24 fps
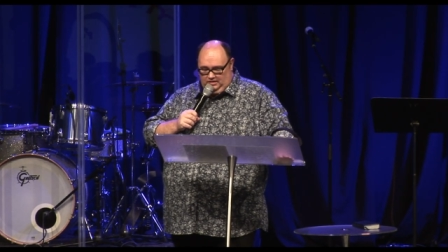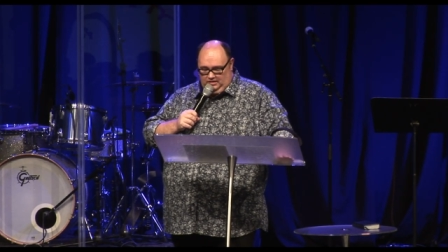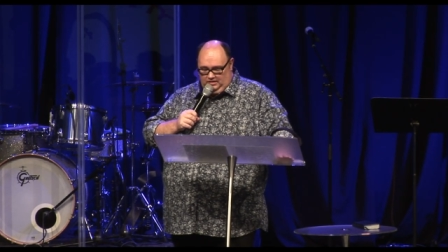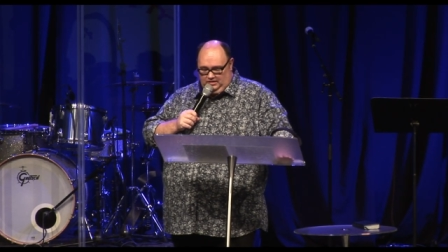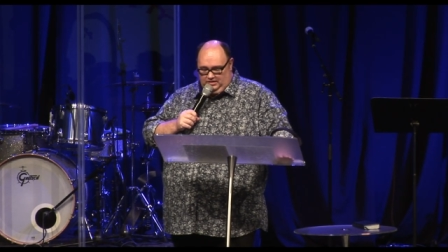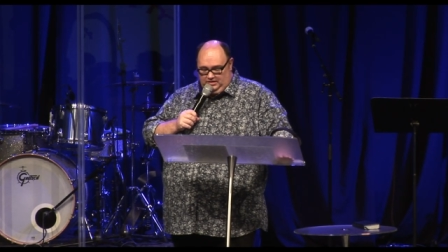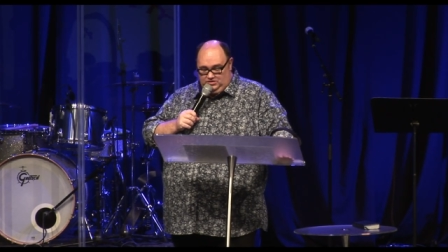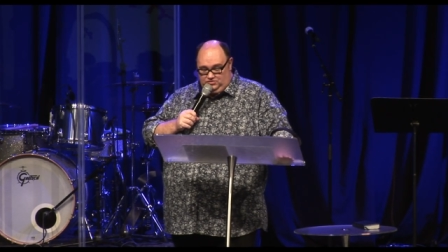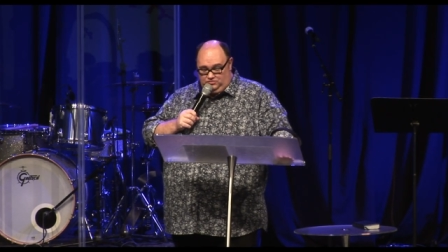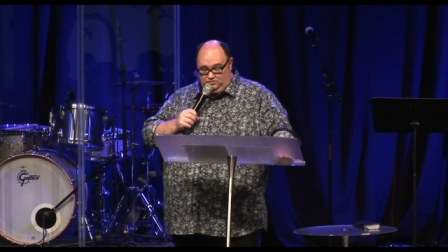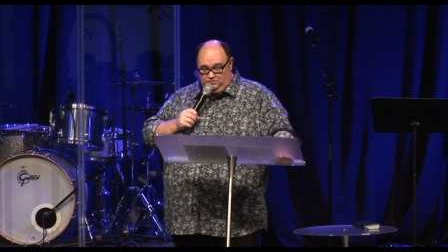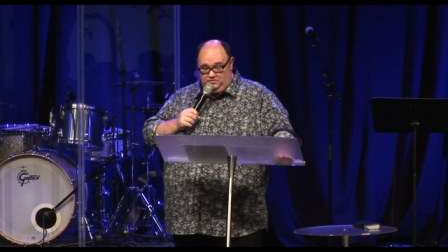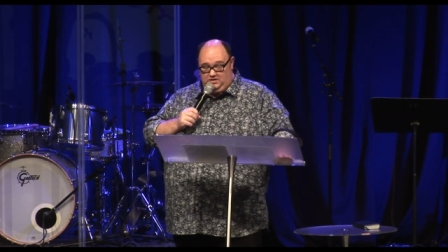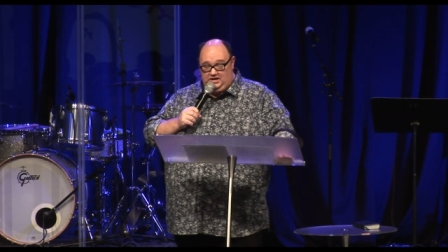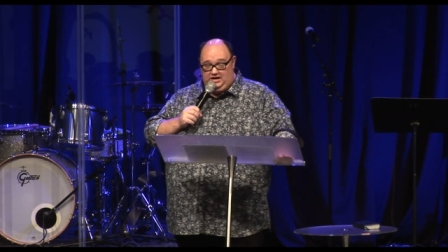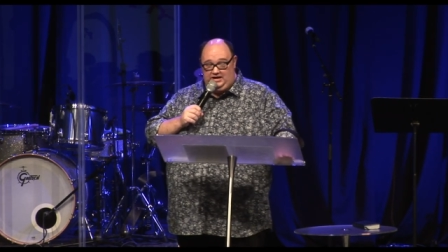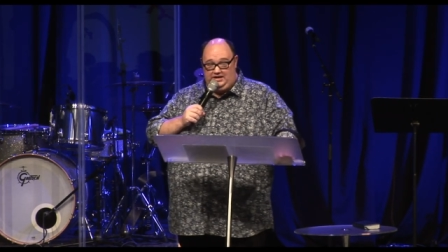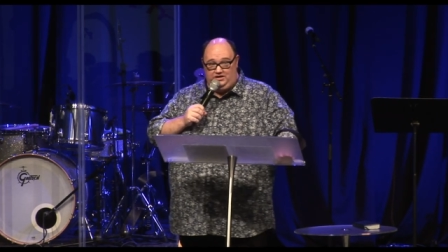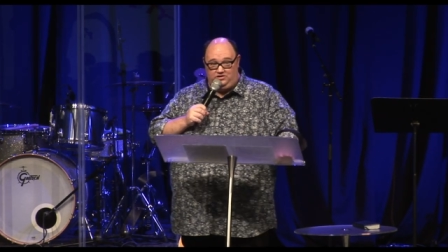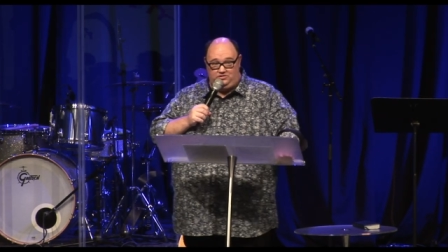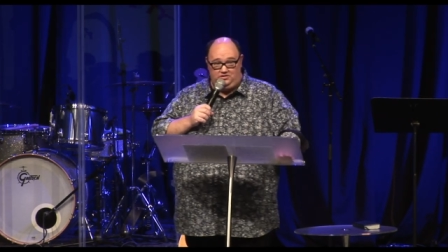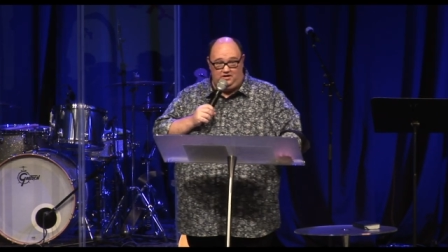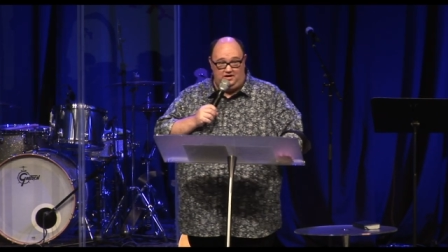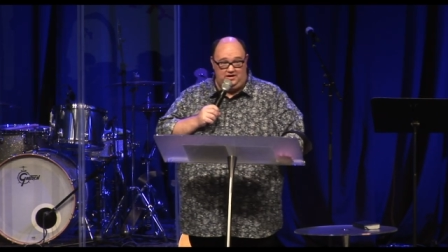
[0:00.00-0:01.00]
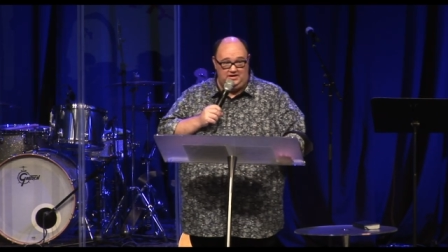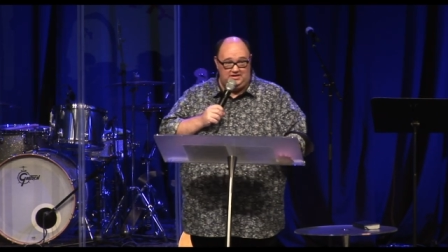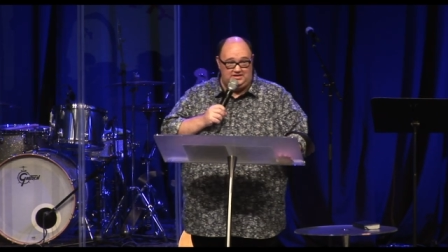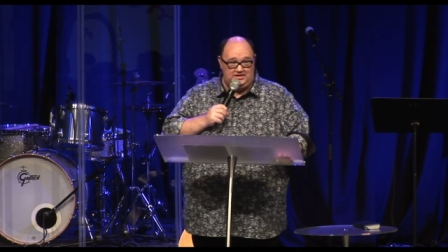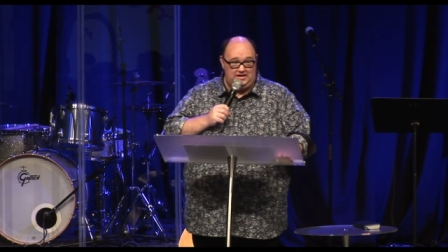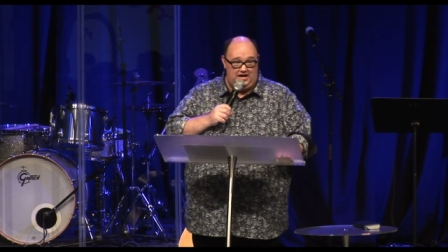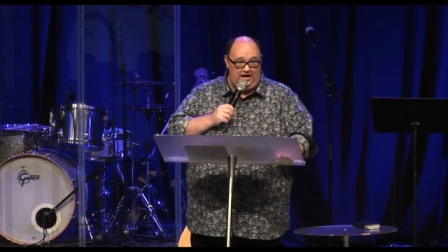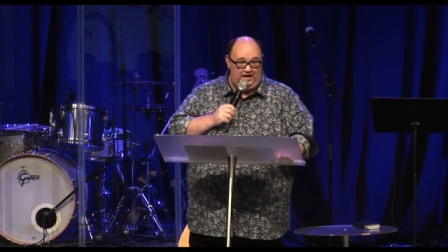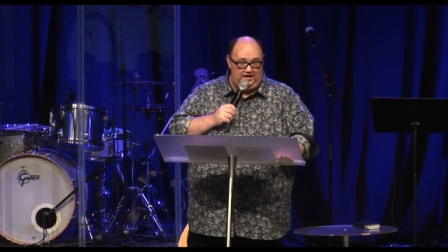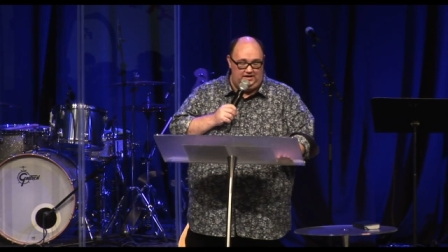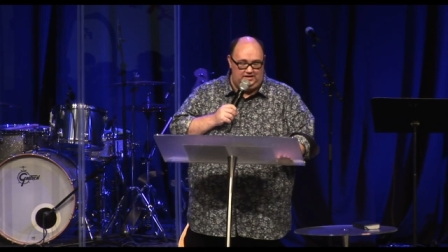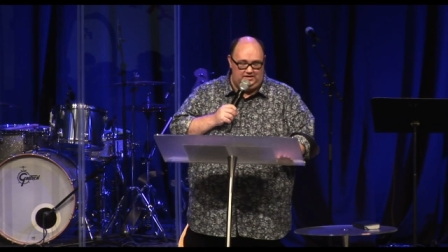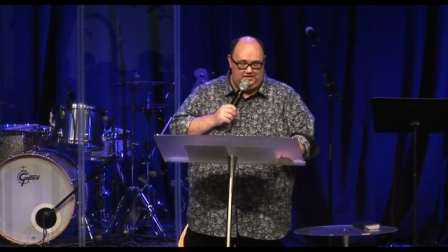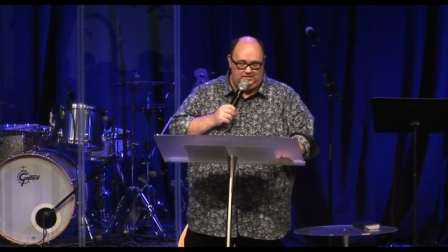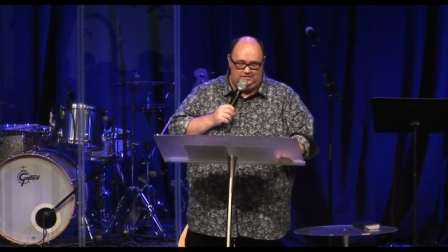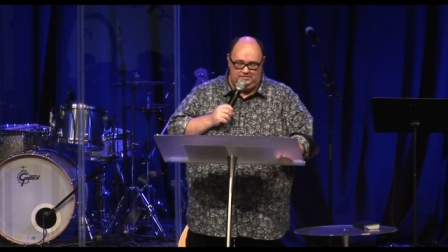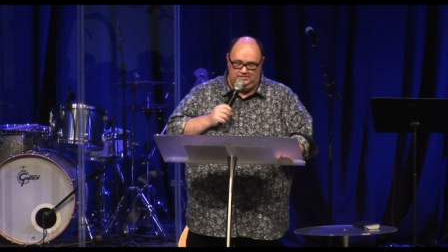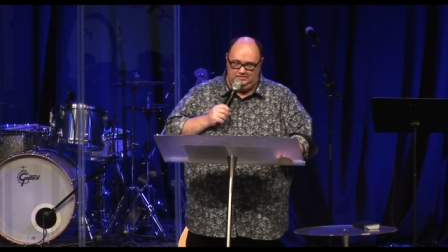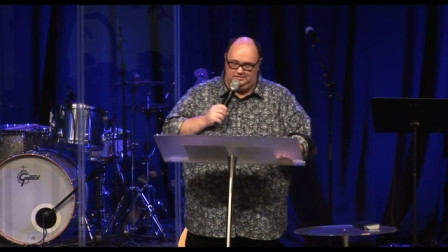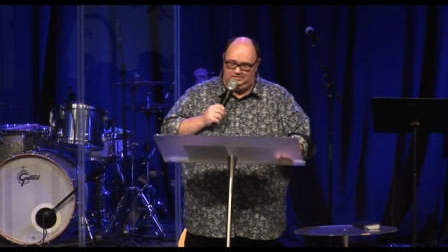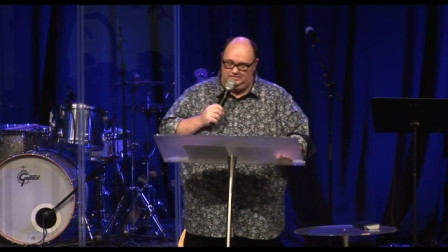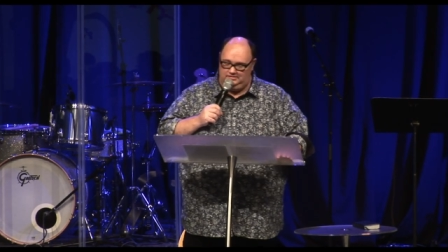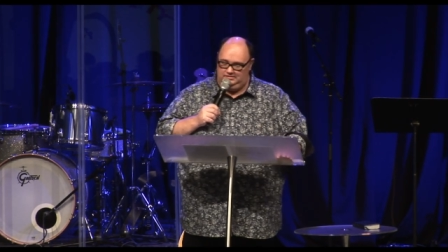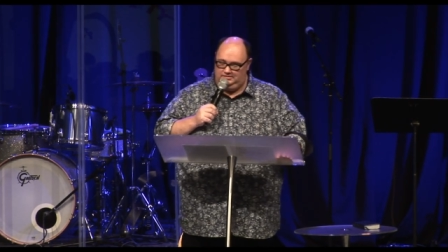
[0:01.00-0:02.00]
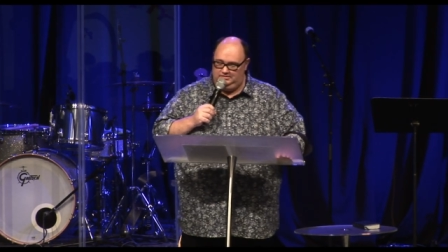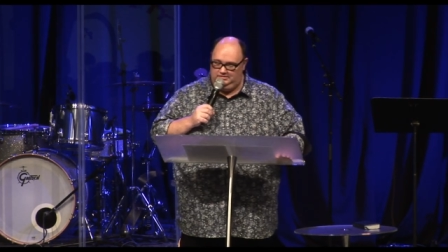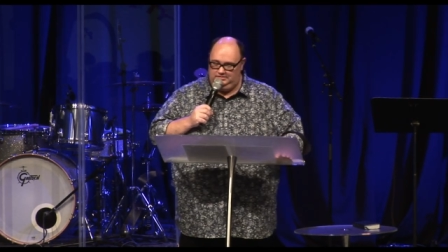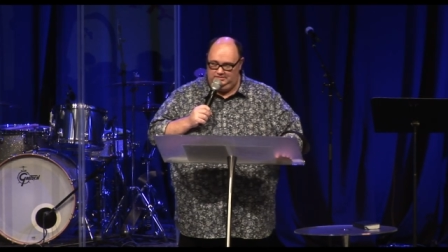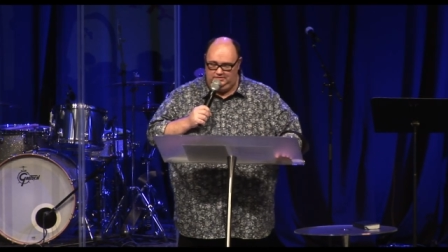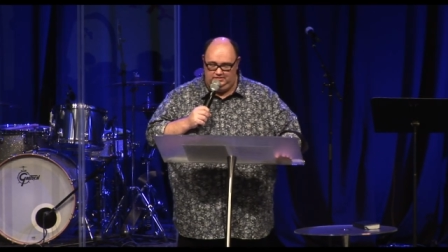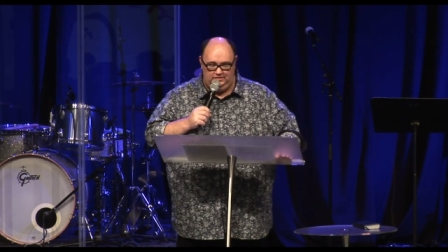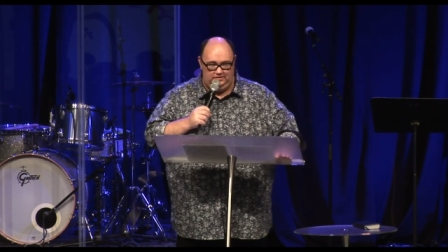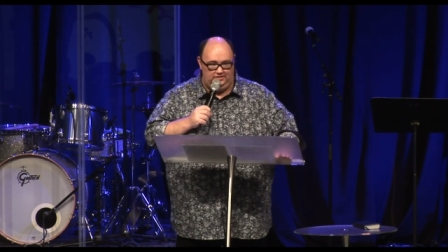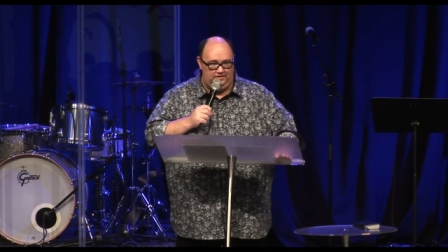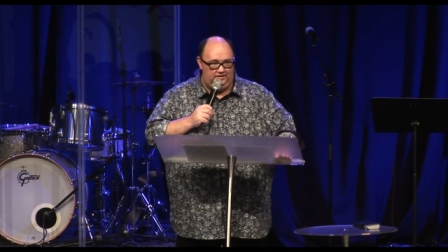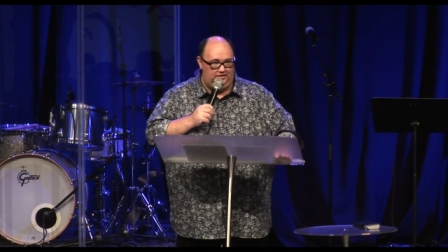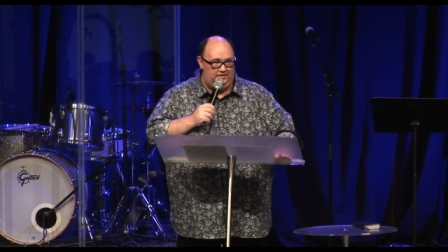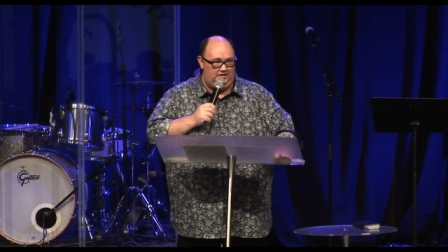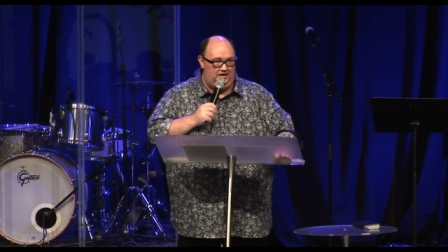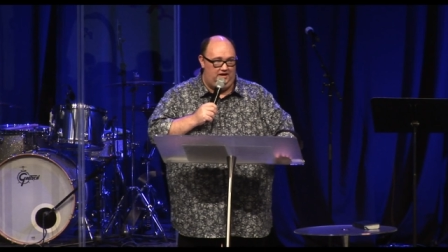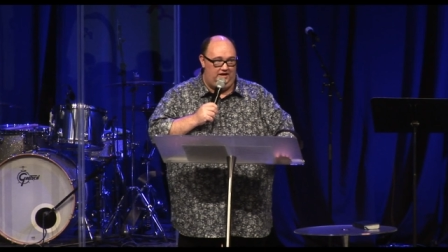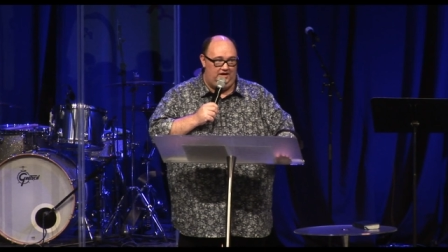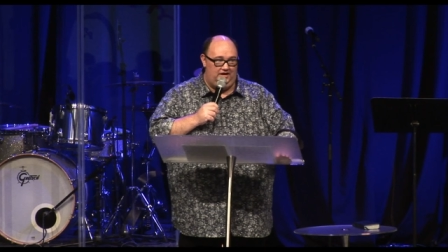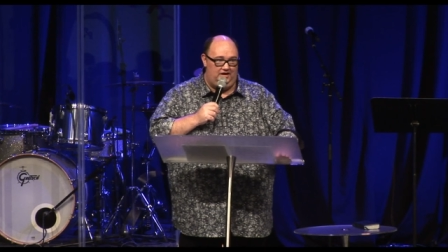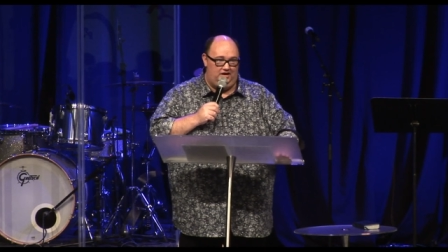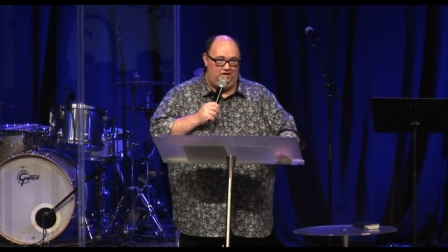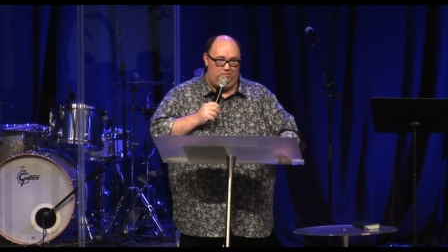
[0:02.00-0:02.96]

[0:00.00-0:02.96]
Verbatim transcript: He's really trying to say, King,